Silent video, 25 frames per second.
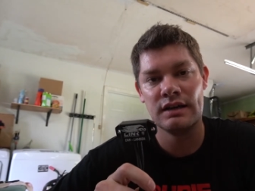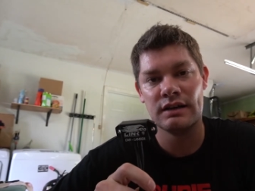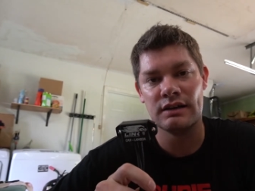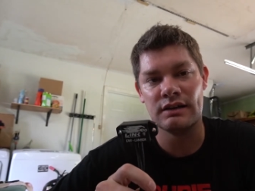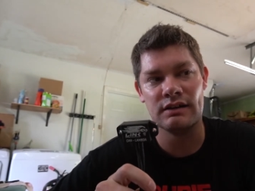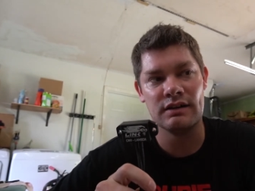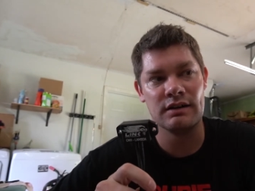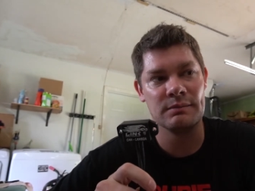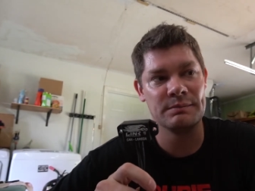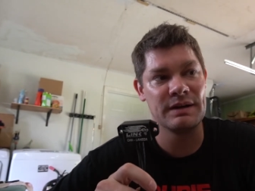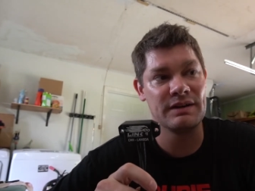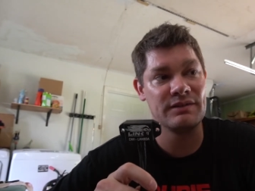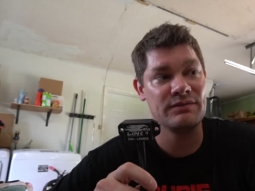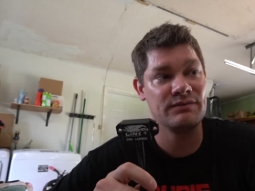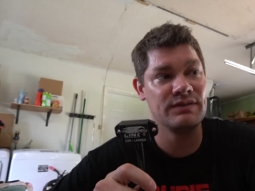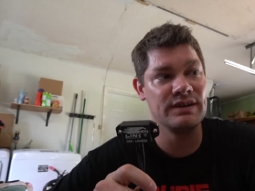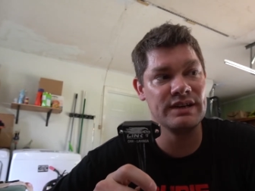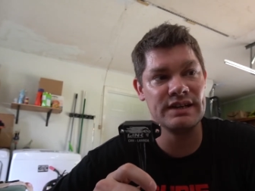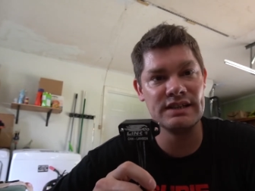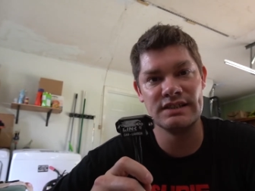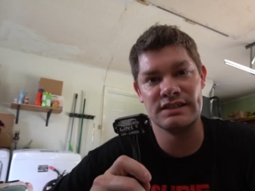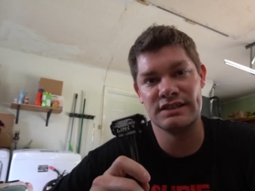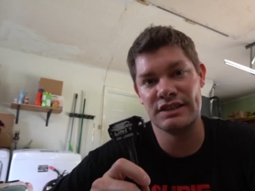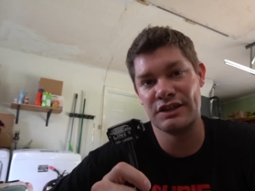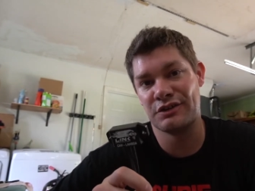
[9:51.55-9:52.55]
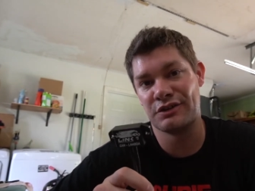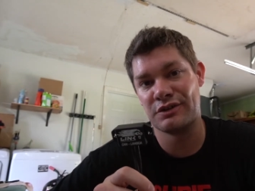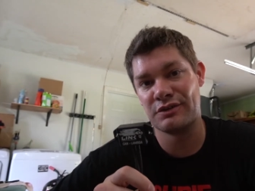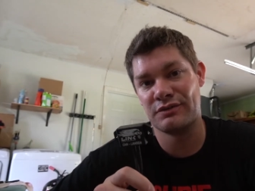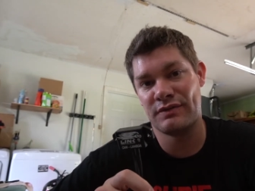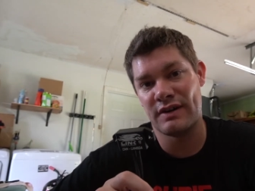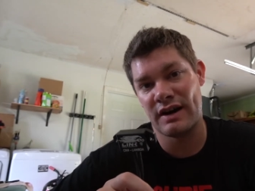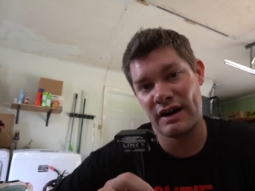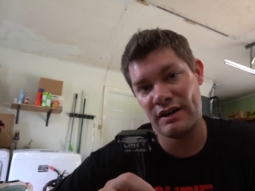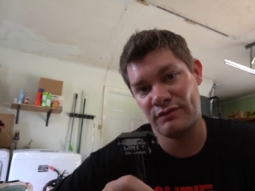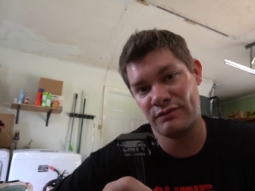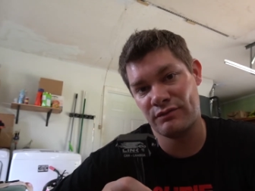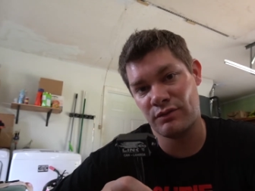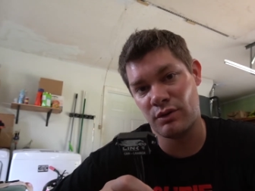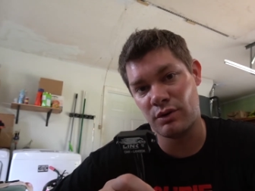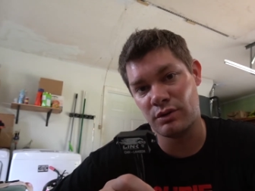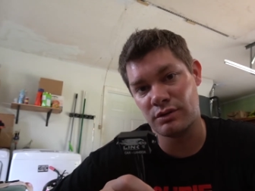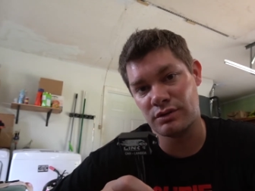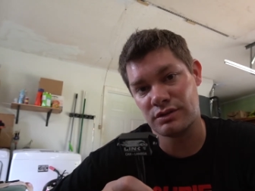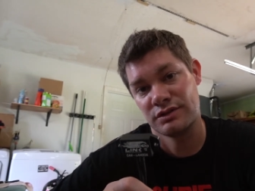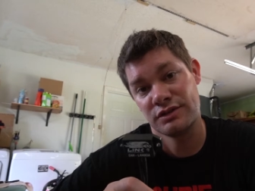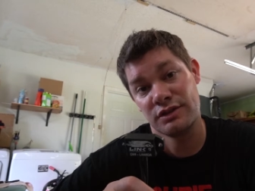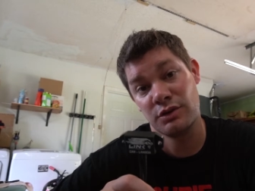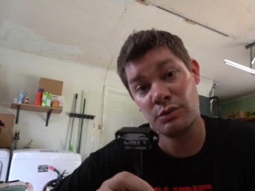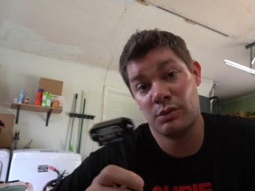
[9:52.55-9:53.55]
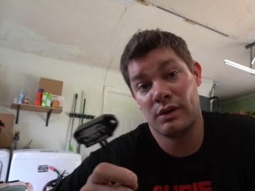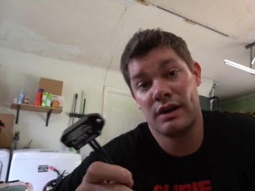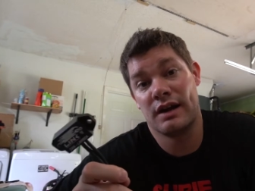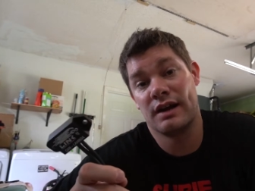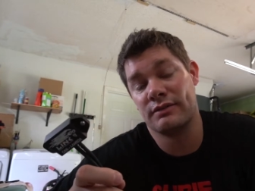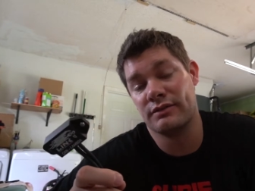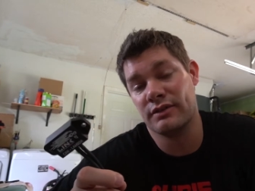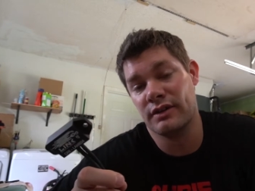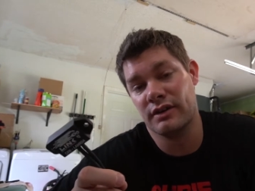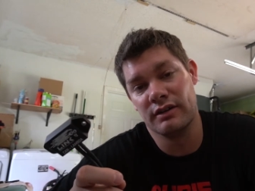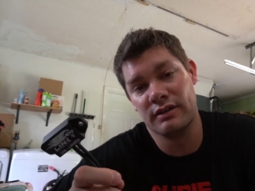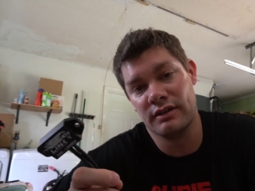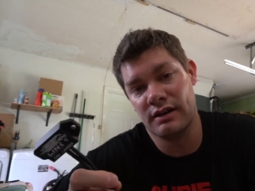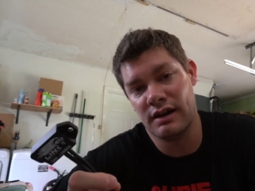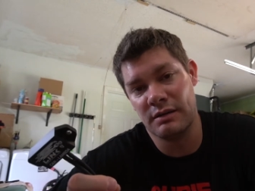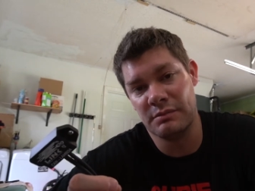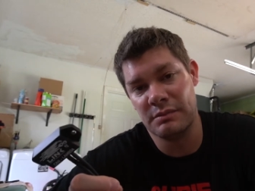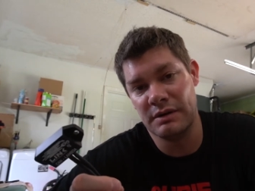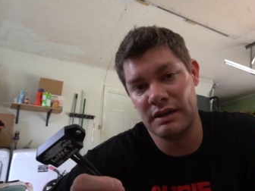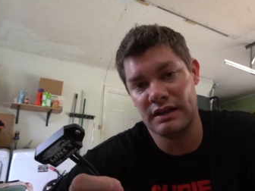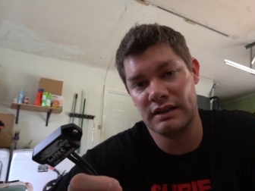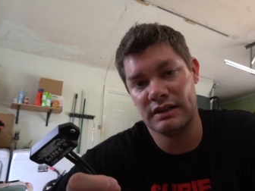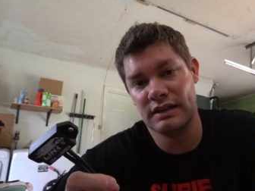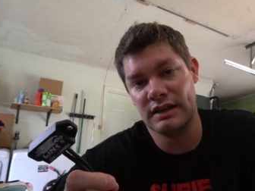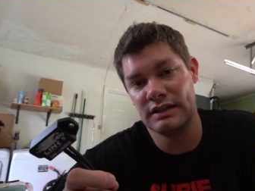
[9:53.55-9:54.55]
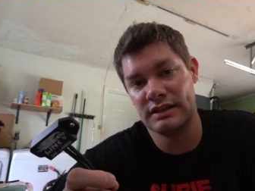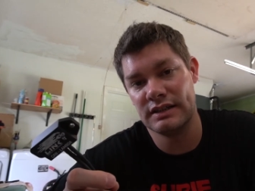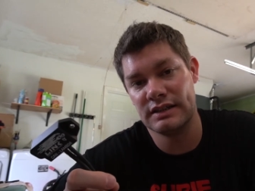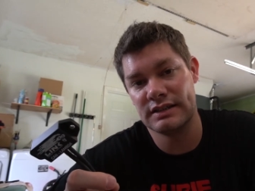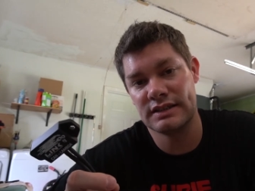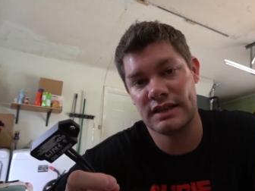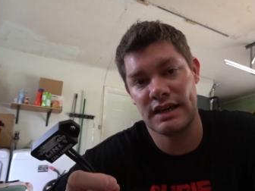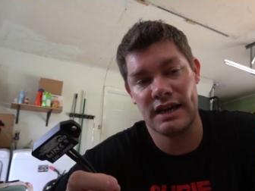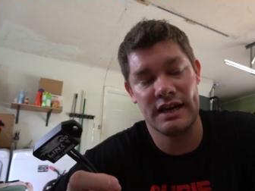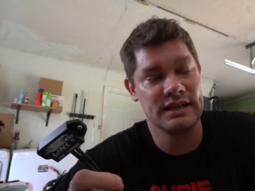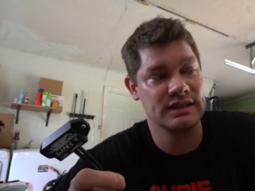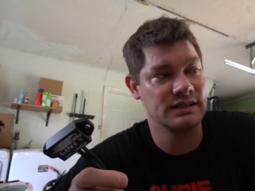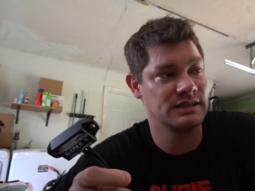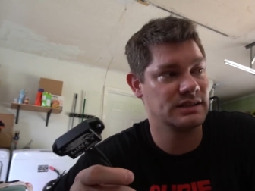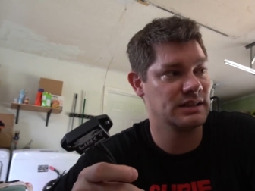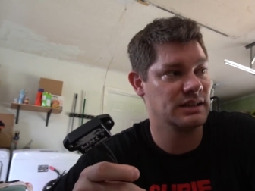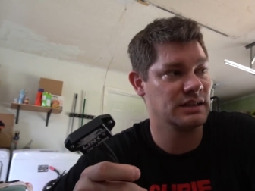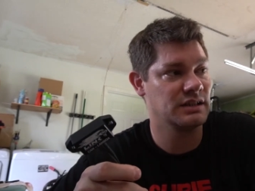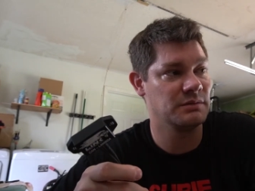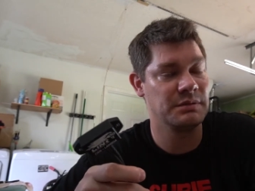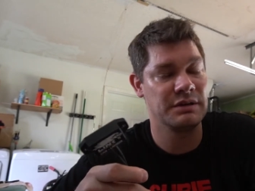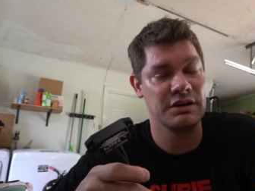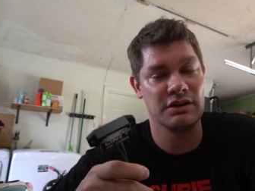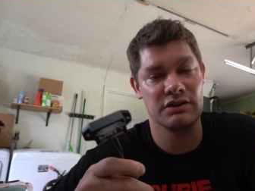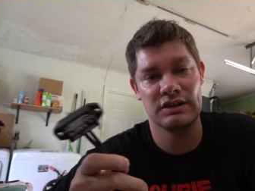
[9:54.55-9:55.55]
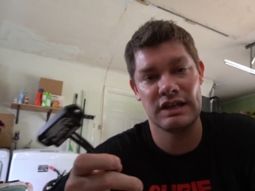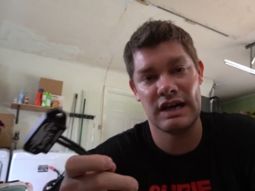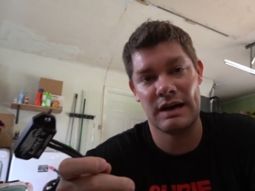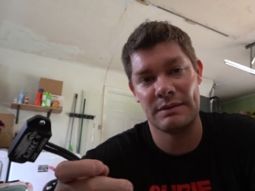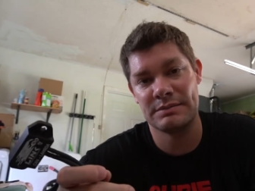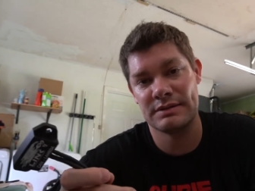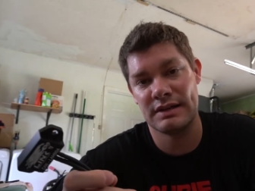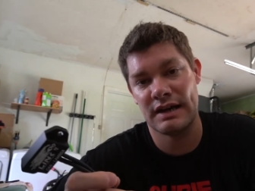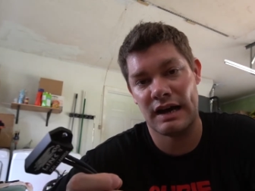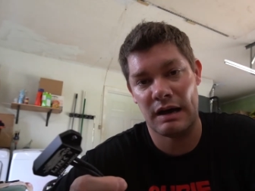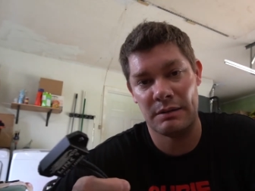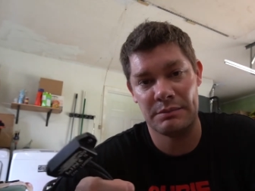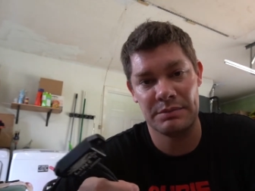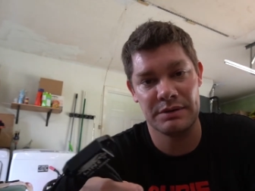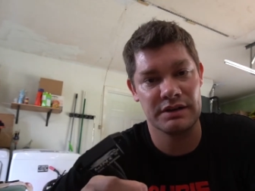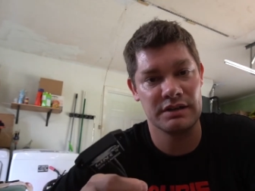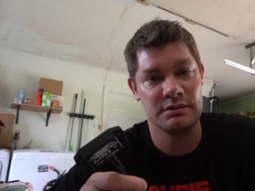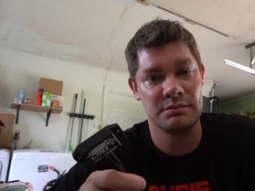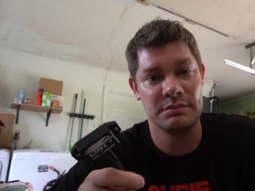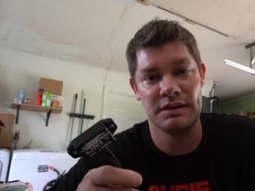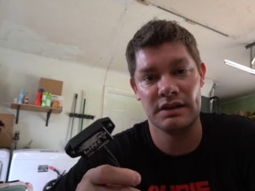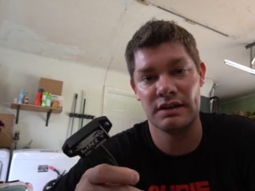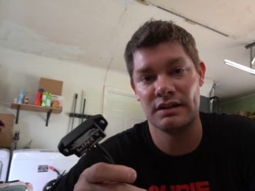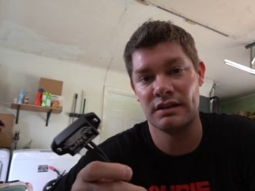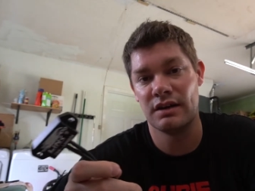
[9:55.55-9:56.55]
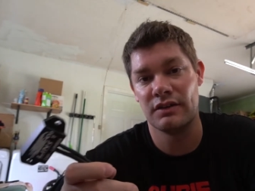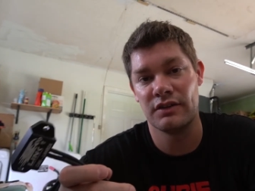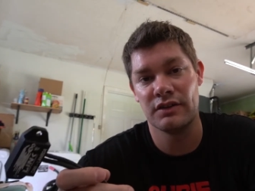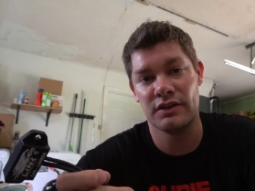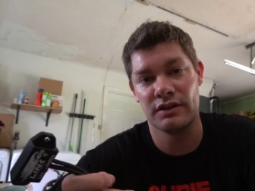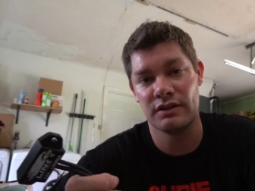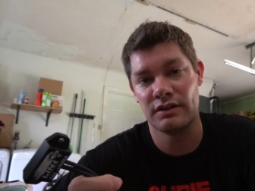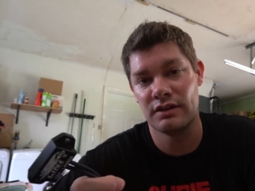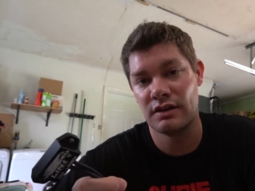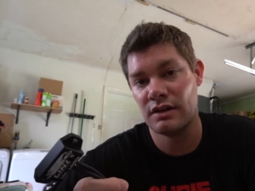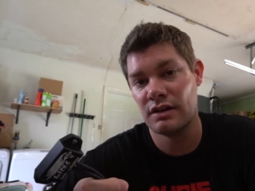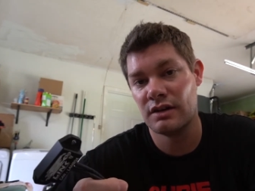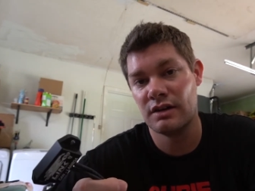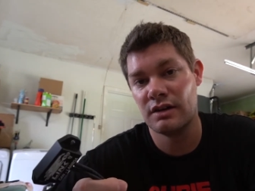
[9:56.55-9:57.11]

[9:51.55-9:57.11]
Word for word: um, that feeds 0 to 5 volts to whatever I mean in this case it could be your laptop it could be another